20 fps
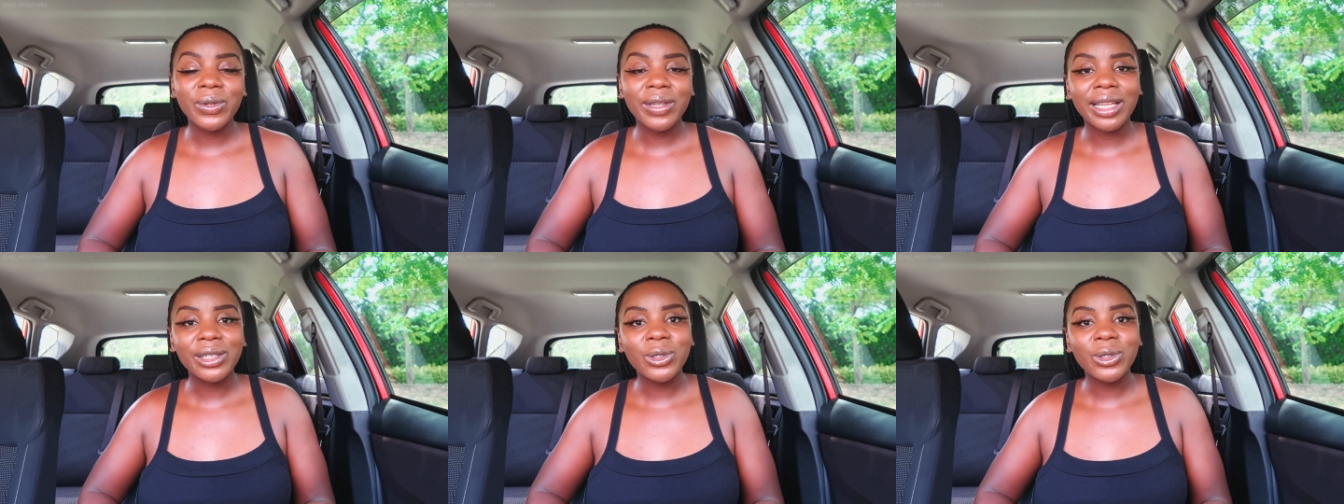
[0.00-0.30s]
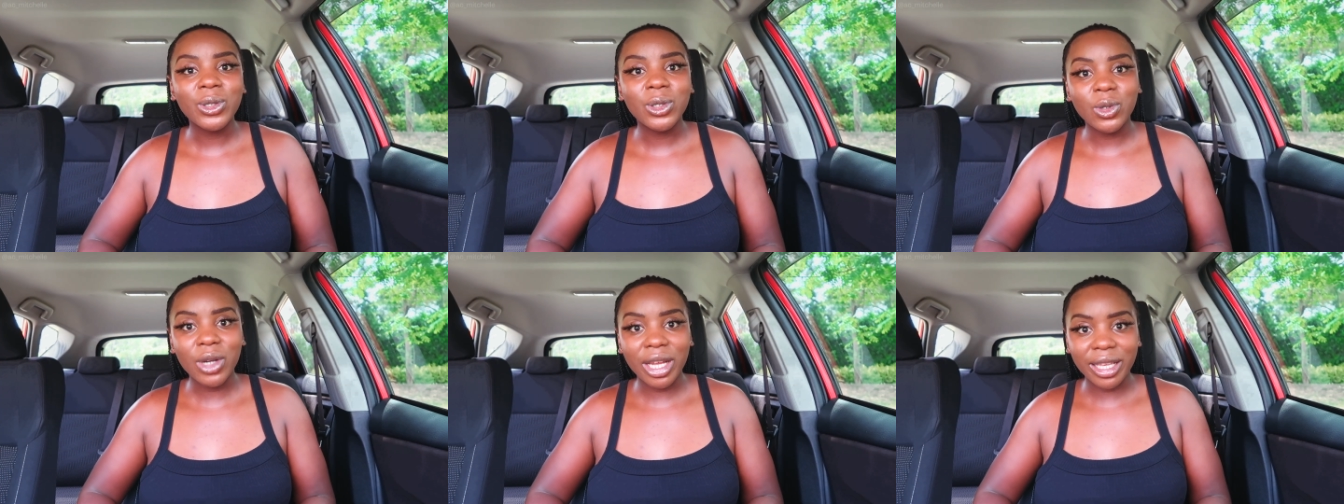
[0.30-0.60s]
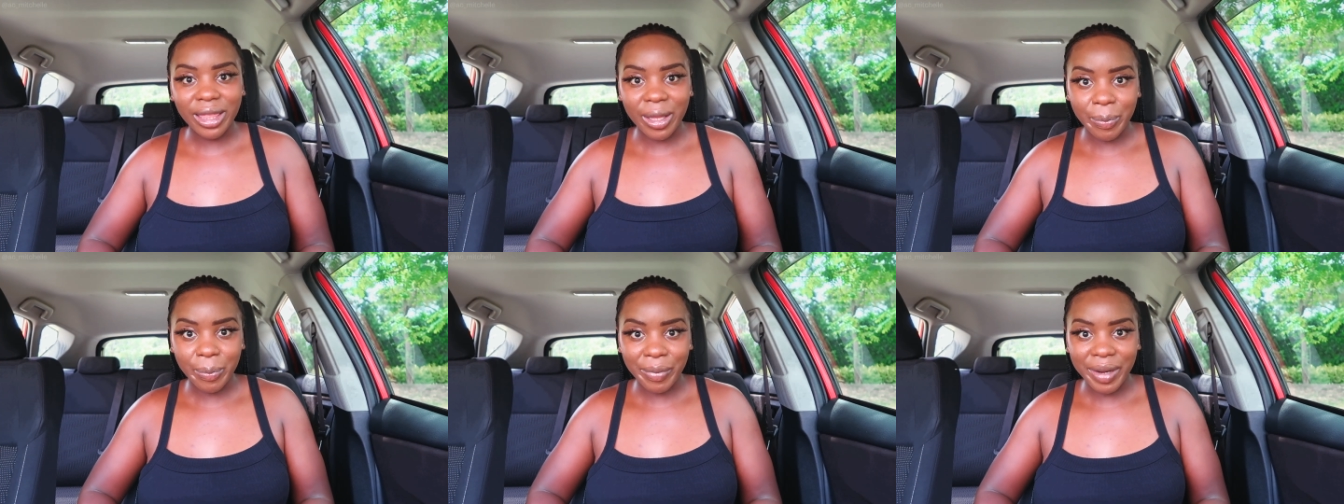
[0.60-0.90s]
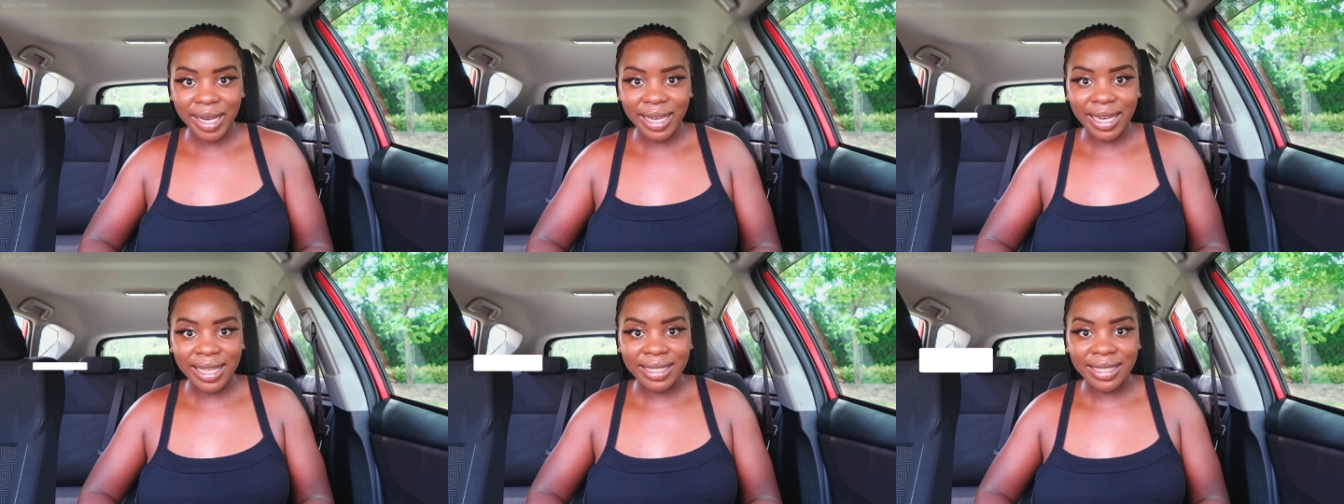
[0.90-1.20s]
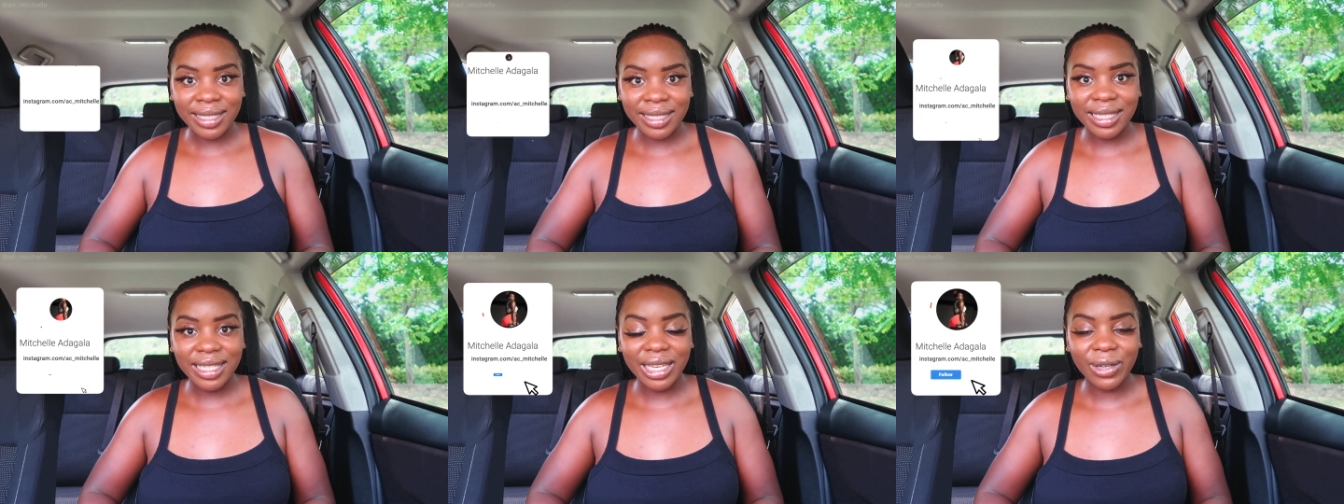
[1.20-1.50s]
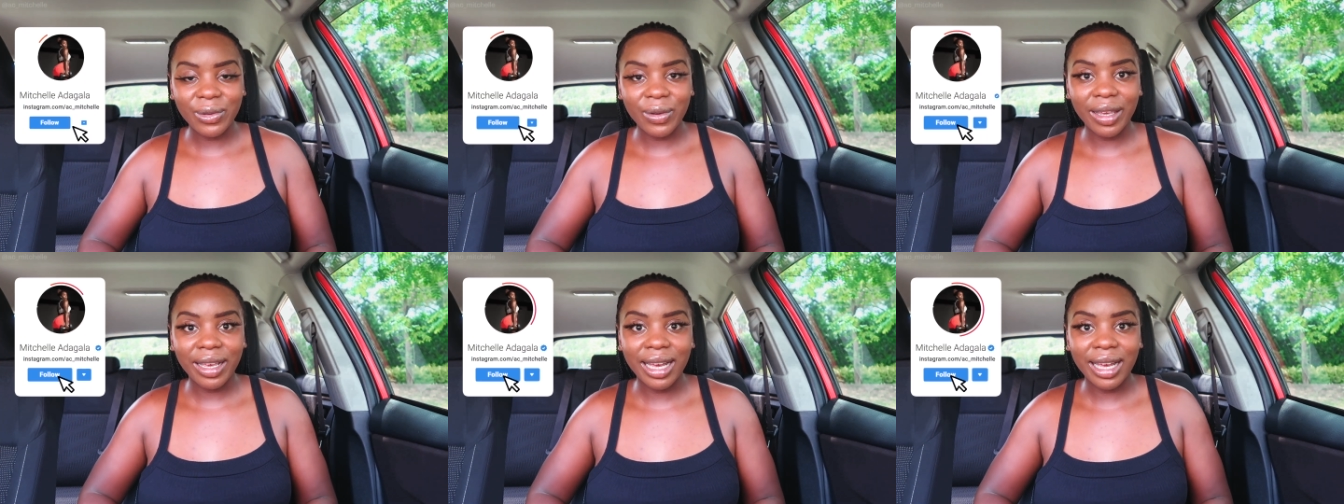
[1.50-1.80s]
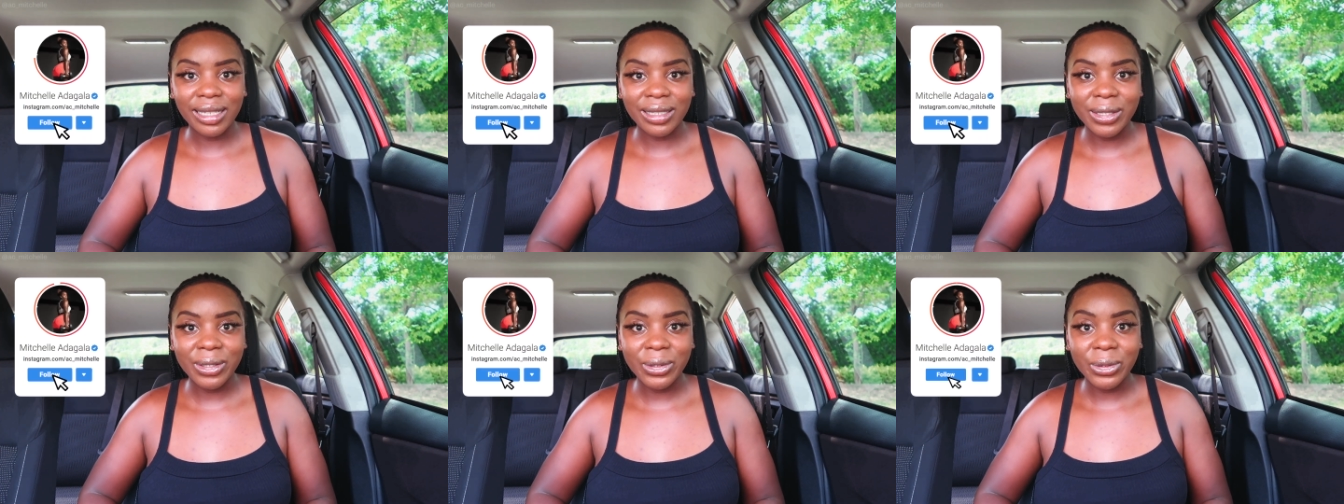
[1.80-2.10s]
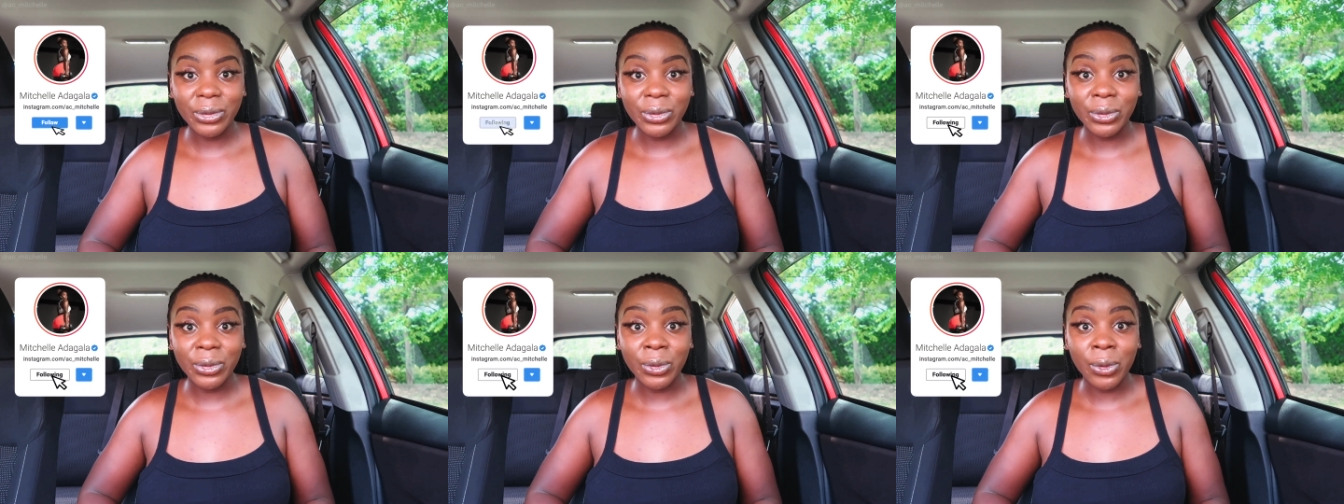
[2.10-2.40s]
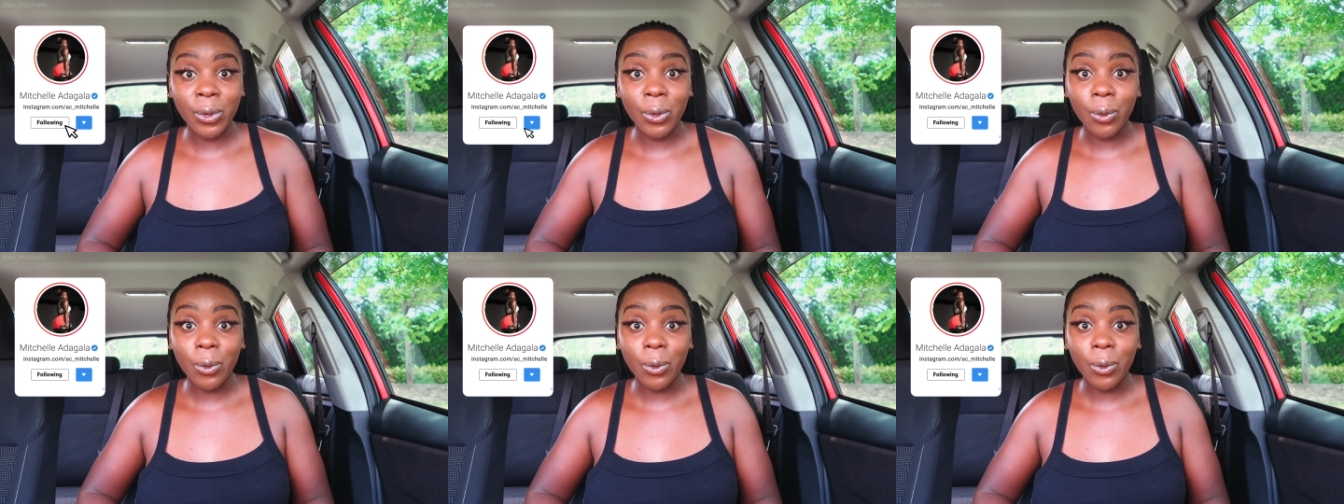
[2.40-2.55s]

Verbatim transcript: learn to strike the balance in regards to